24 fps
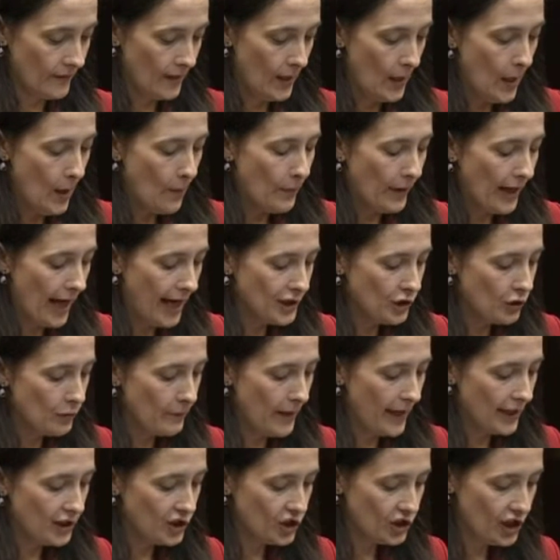But I don't
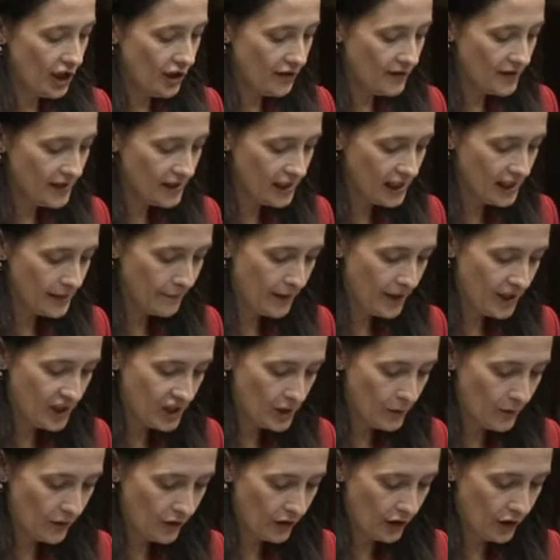mind sharing this experience
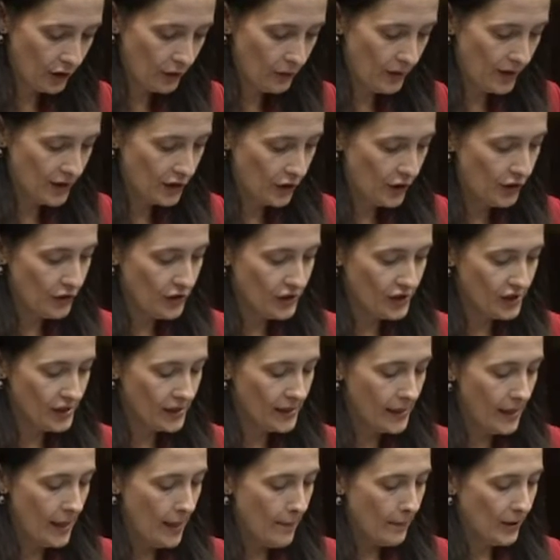with you and others,
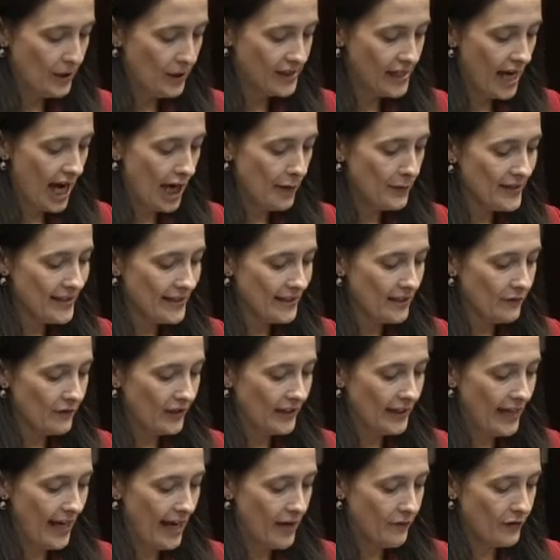because I was
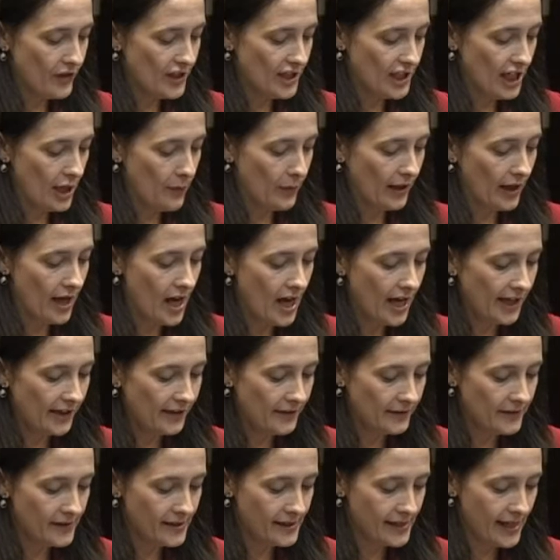living every day with a
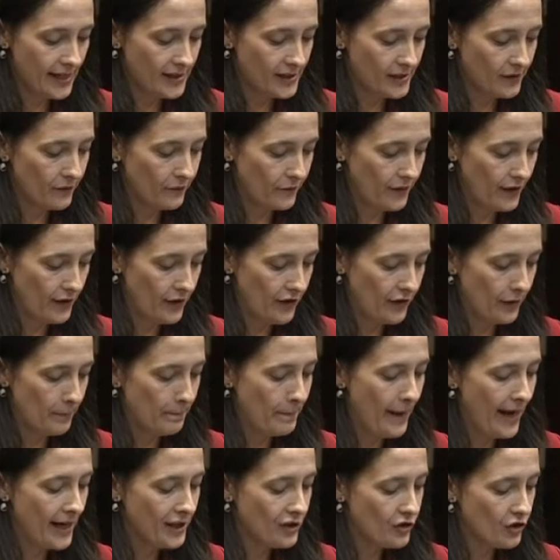heightened sense of fear that
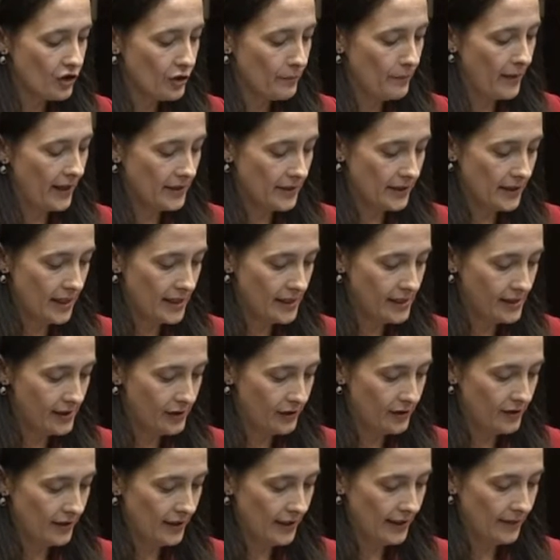Patrick might die
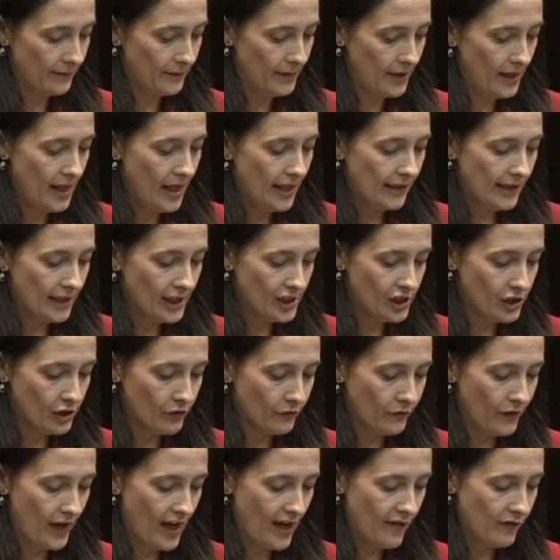suddenly, that his
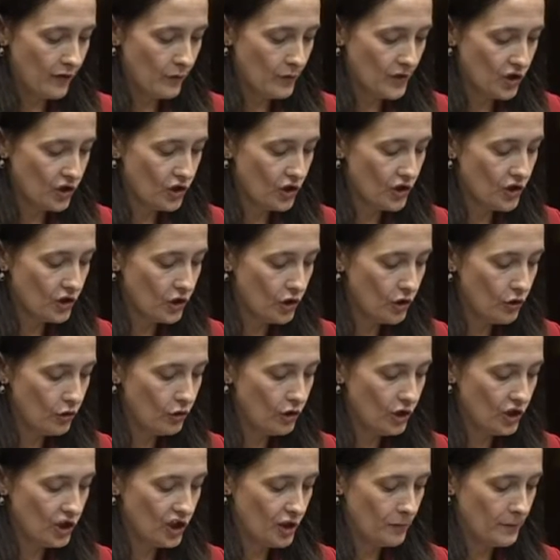survival was just too
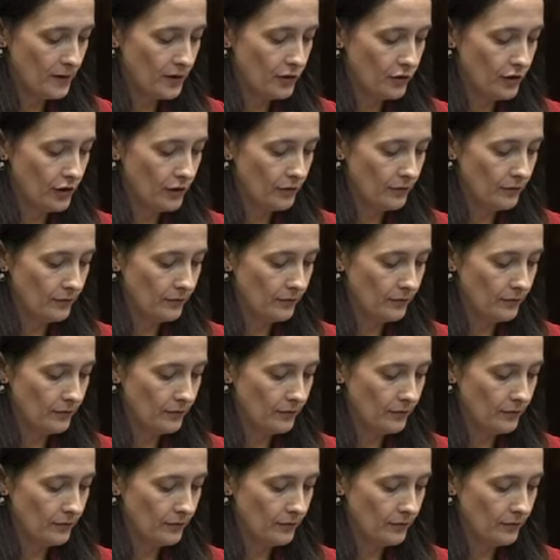good to be true.